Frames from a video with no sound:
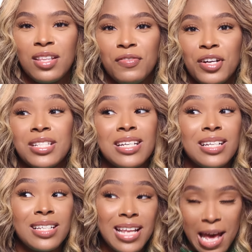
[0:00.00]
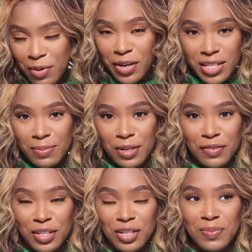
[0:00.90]
The first glamorous
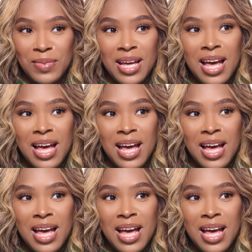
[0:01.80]
perfume